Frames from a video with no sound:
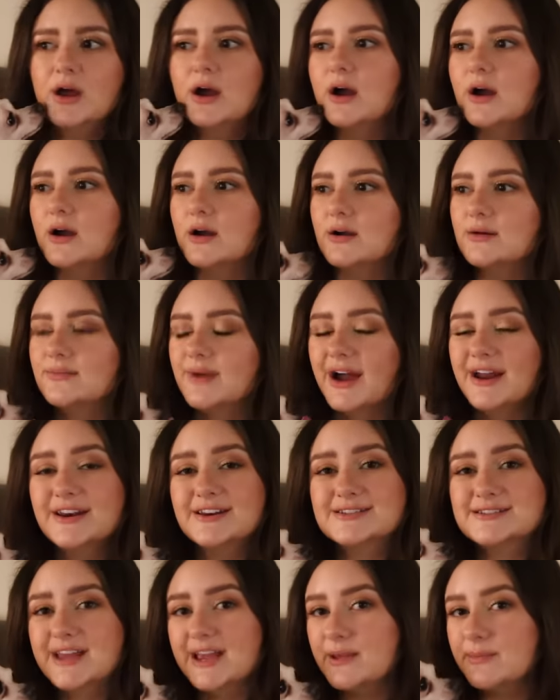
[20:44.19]
Um, I
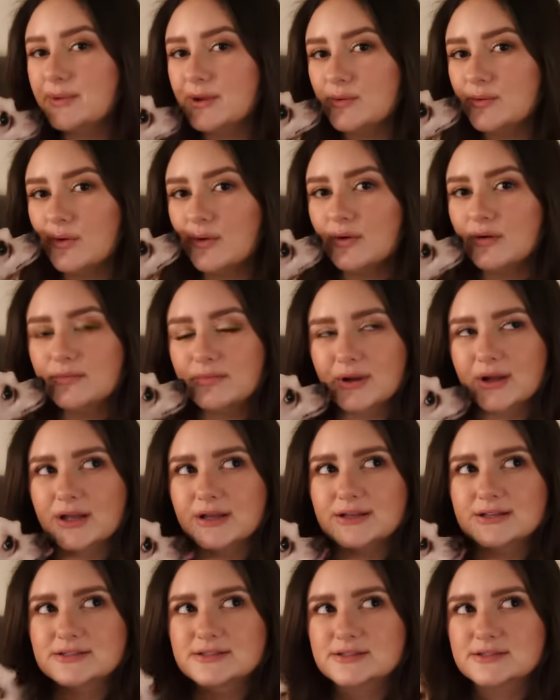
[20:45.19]
didn't take B-roll
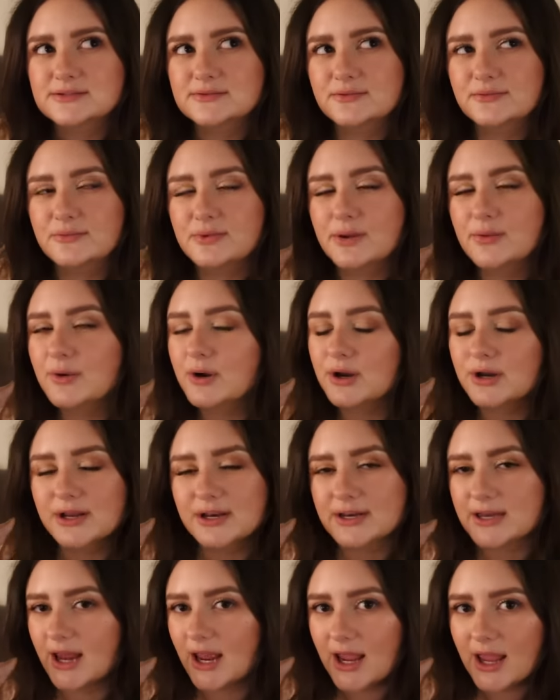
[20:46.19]
because we were
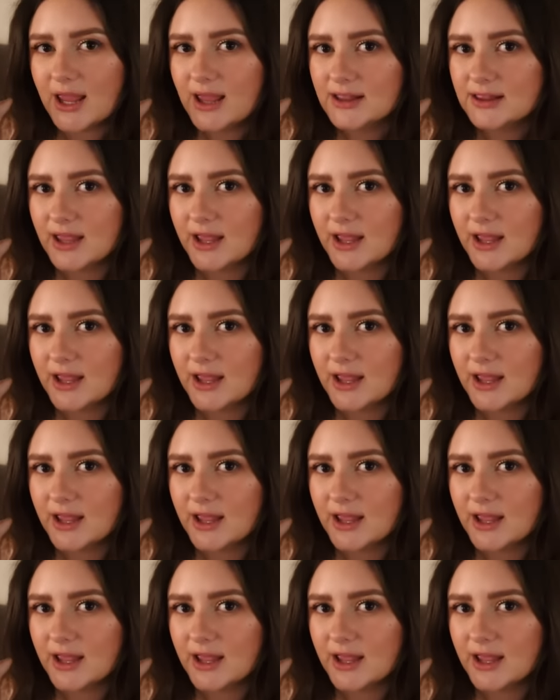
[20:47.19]
on a date.